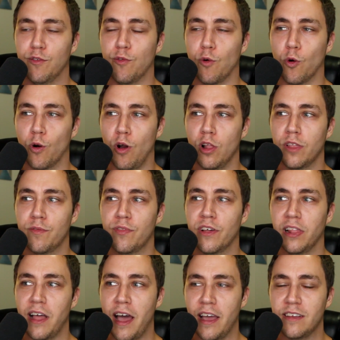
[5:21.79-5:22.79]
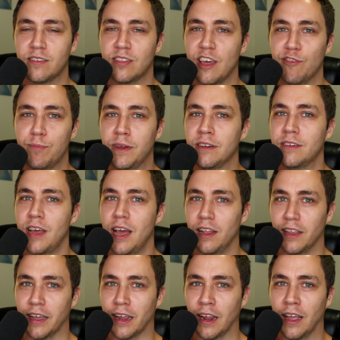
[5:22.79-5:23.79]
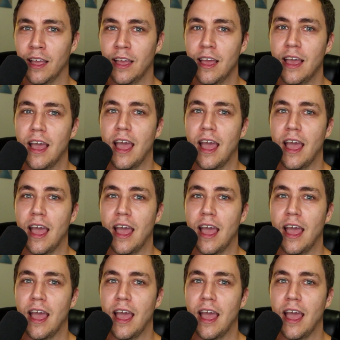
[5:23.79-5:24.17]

for all of the lies they've been telling,